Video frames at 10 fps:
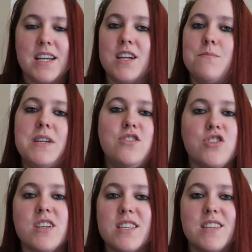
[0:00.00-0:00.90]
It can be
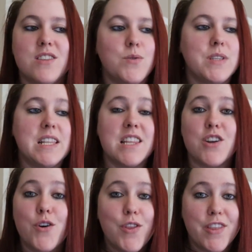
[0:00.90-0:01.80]
just those
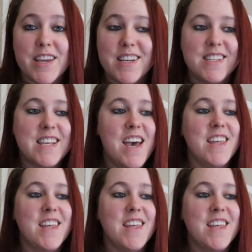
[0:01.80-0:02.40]
little things